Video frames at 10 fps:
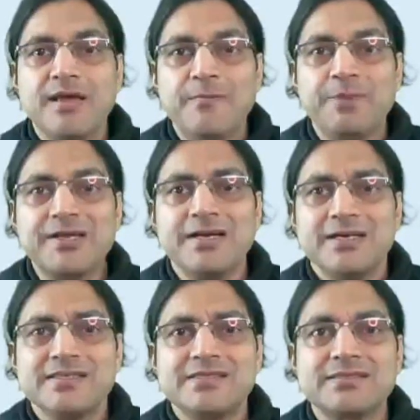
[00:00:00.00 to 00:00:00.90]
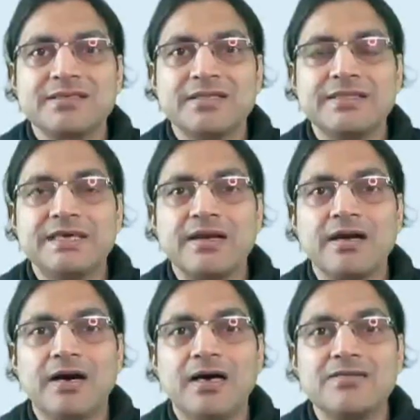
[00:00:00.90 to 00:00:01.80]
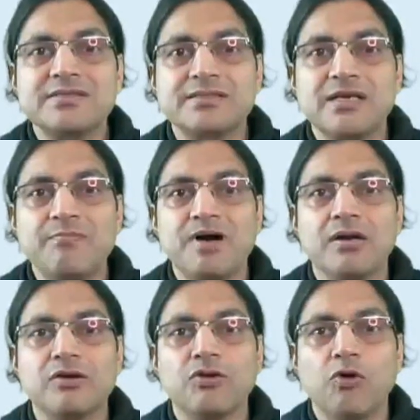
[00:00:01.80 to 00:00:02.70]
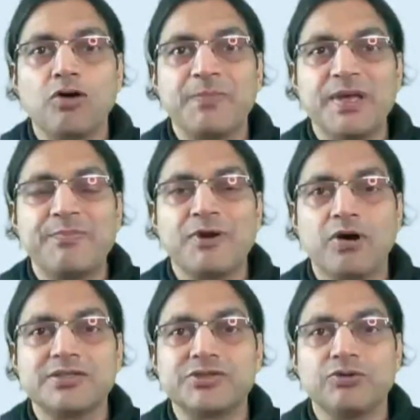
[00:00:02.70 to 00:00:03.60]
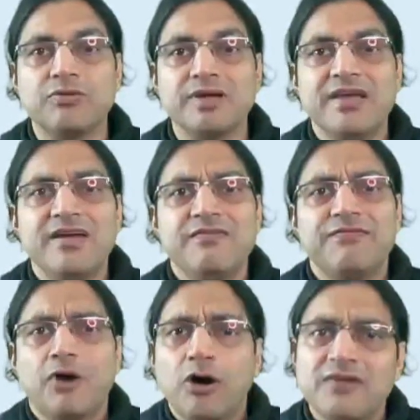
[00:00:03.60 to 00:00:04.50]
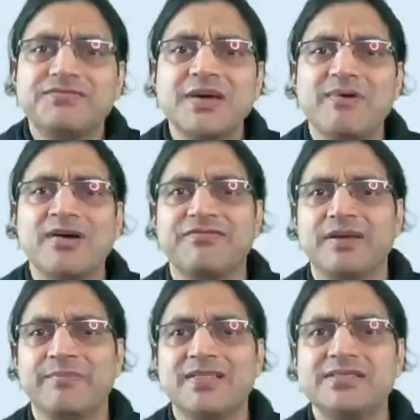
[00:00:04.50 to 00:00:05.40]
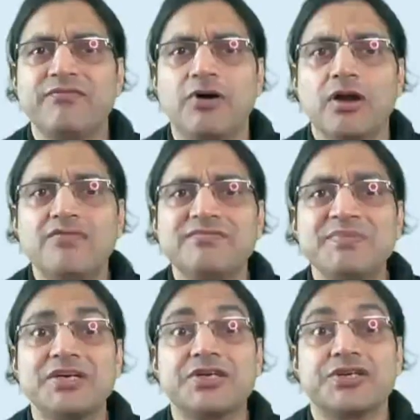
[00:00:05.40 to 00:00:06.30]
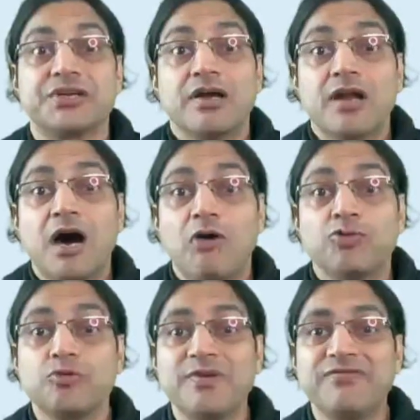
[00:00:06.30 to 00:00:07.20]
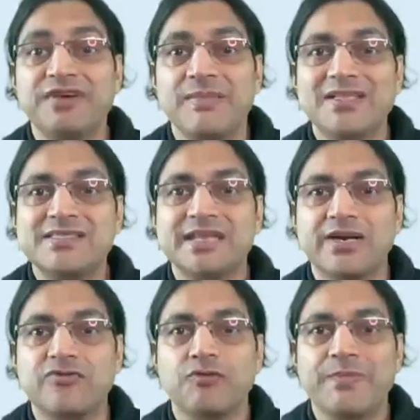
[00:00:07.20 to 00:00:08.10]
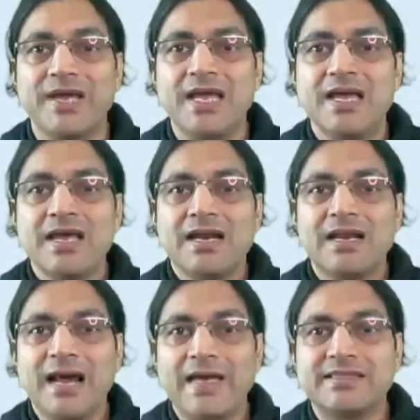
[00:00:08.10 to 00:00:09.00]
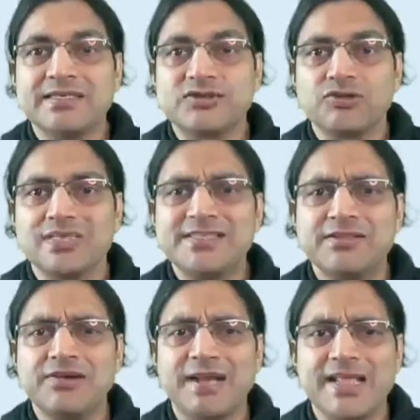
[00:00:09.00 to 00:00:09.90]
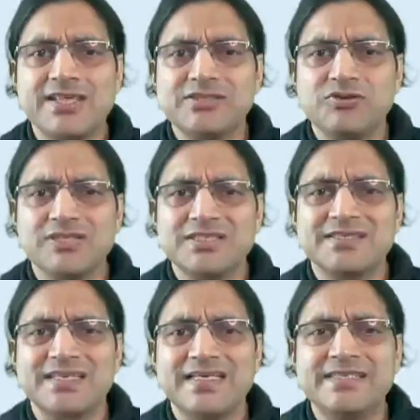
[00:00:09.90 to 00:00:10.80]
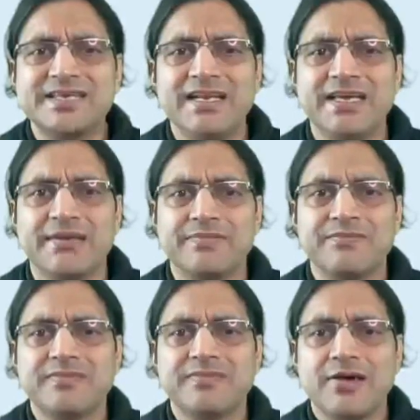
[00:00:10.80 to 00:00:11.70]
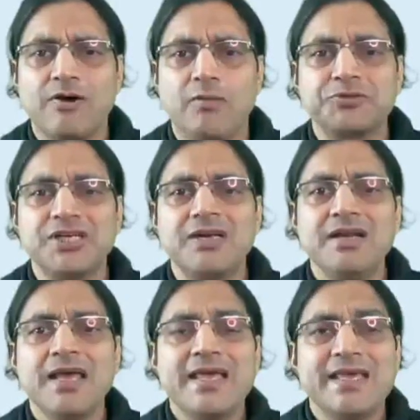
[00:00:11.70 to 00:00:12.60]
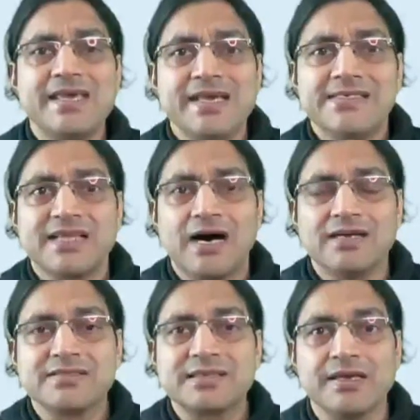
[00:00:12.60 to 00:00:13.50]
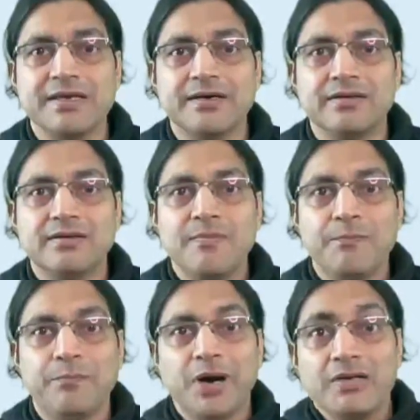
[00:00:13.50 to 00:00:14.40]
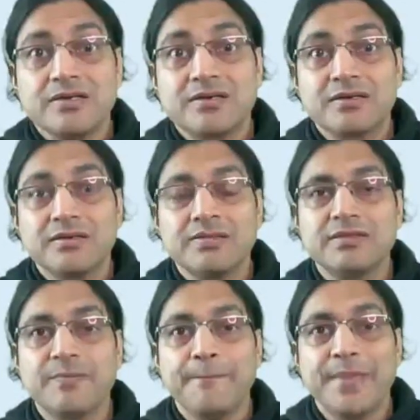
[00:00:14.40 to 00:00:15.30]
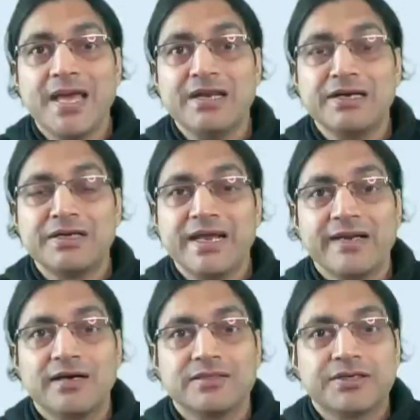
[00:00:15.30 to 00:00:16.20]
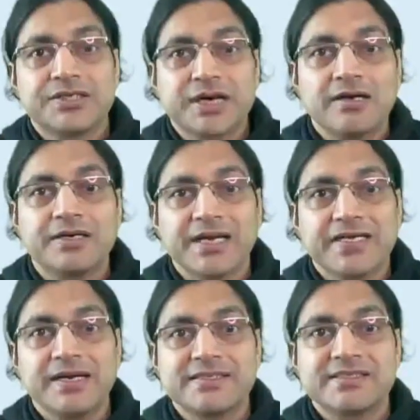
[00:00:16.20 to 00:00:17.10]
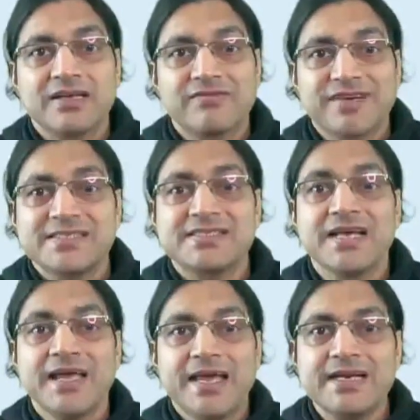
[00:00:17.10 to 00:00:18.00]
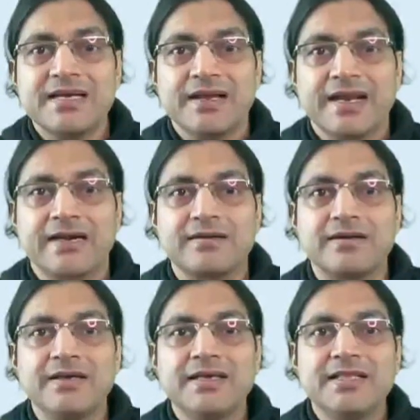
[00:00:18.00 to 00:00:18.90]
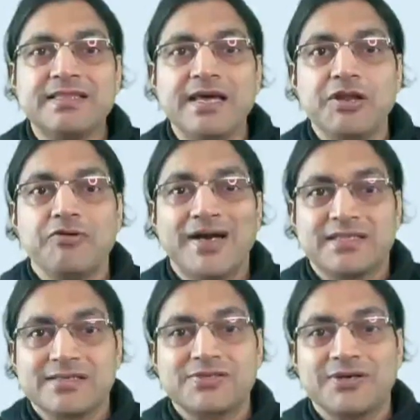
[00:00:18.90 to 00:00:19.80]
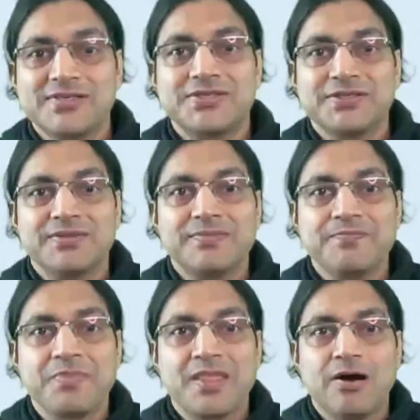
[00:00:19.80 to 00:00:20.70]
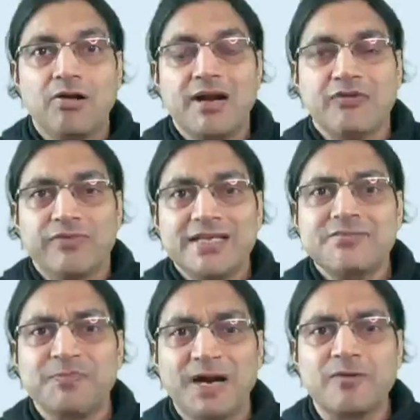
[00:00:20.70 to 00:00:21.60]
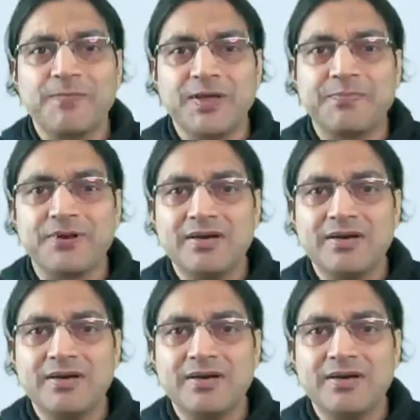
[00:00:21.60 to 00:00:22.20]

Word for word: Because there are some unknown people also if all of them are females, if all of them that turn out to be females, then it would be like this. So these are the ranges. So this is easily option E is the answer here. But the main data, the trunk data itself is incorrect. Then you had this question. All right, very smart people